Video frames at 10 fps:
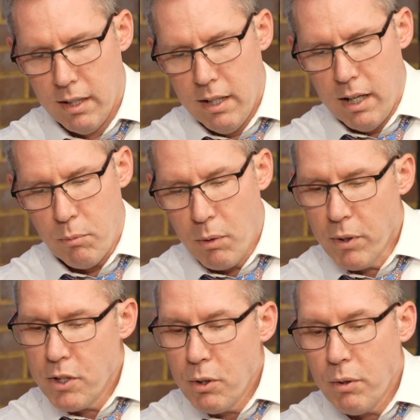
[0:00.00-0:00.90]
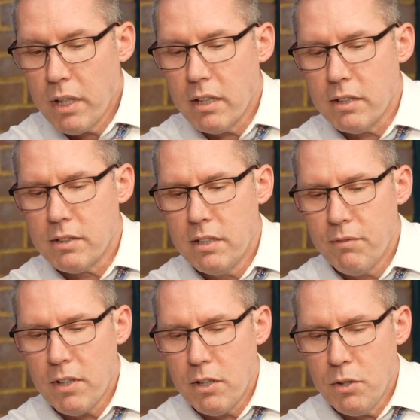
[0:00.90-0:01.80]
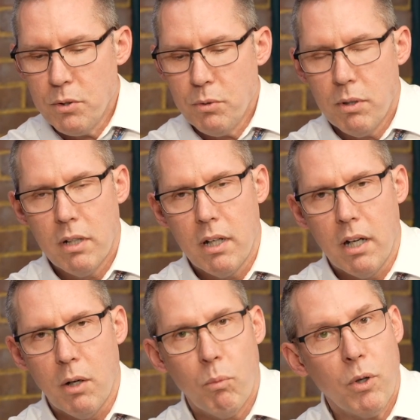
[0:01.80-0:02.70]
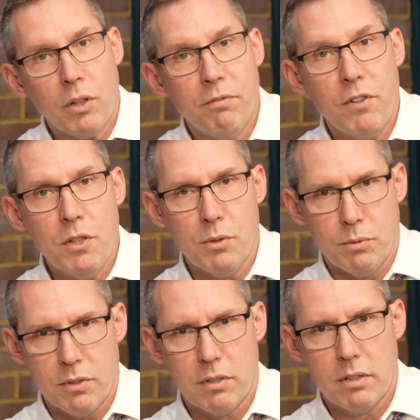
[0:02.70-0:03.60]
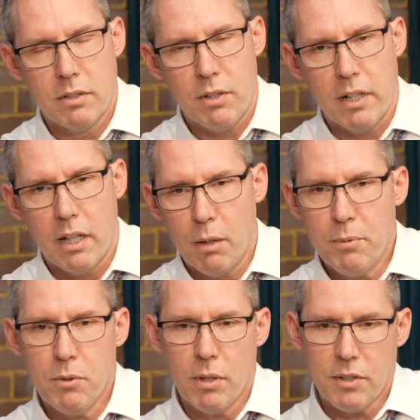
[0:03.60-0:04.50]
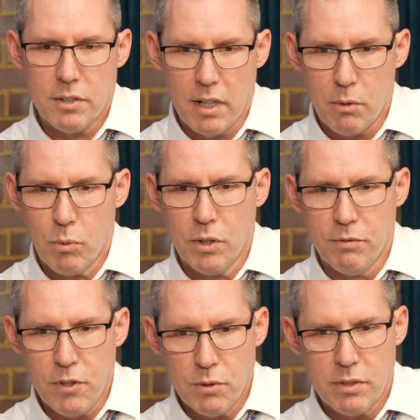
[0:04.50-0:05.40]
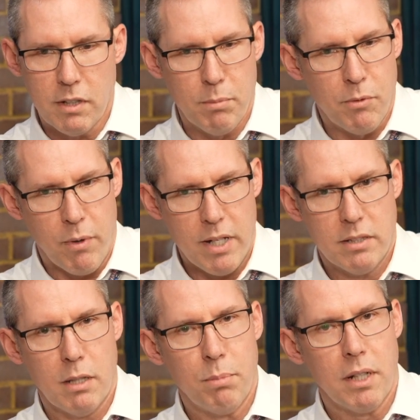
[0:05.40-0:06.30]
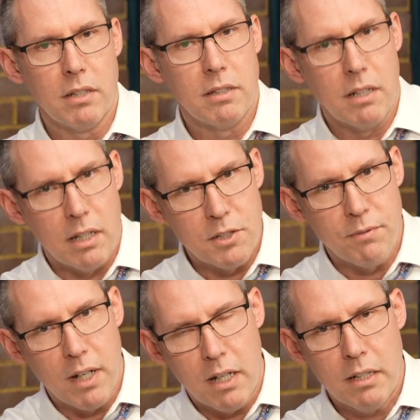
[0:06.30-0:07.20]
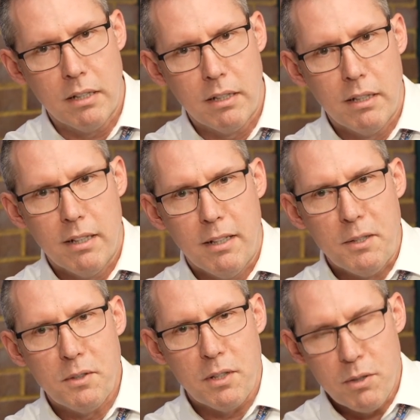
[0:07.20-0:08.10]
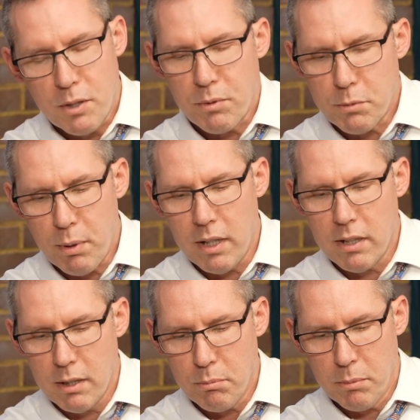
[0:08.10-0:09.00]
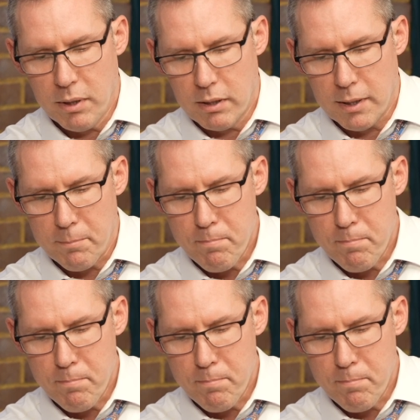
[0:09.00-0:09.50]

And what we're doing is giving you worldviews, trying to help you understand worldviews that have been raised up against the knowledge of God so that you can respond to them biblically.